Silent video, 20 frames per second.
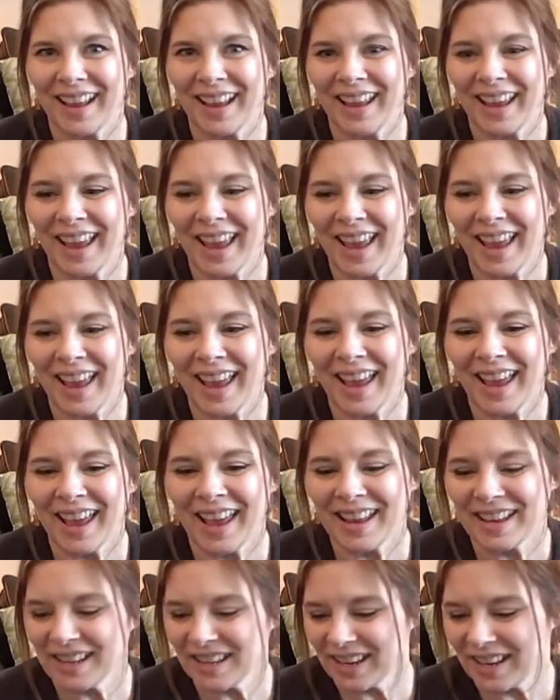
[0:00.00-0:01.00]

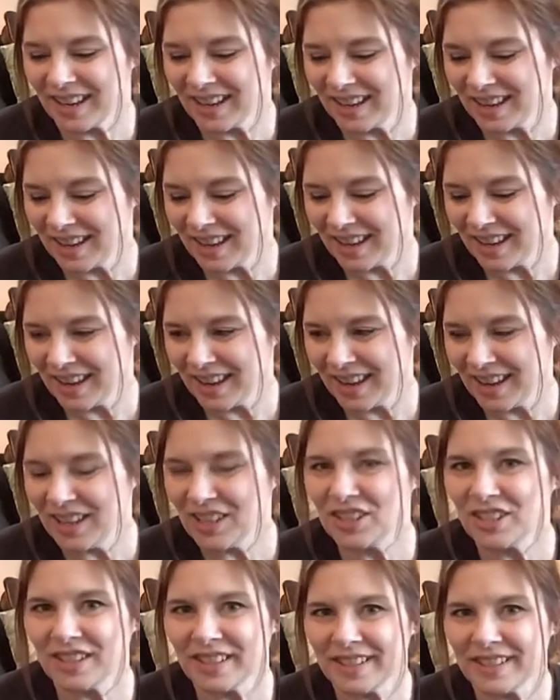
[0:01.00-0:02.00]
and
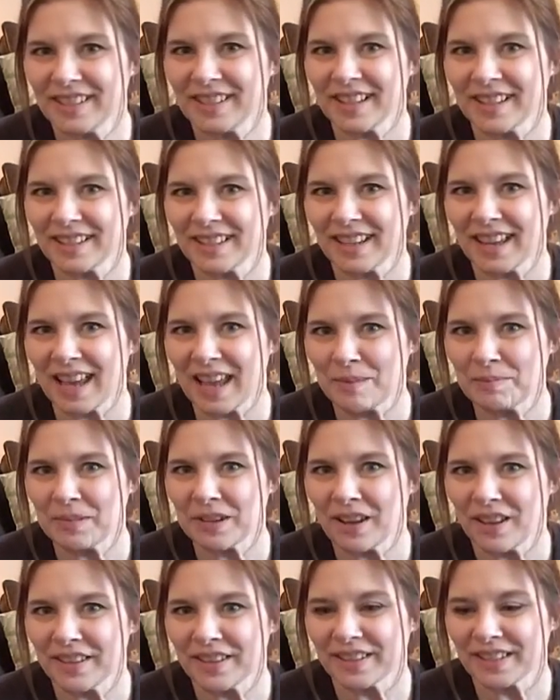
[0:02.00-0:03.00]
it just doesn't happen
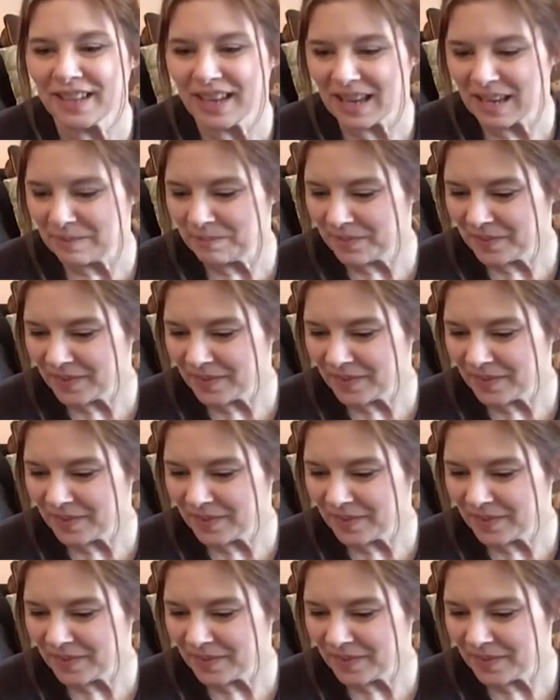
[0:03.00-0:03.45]
all the time.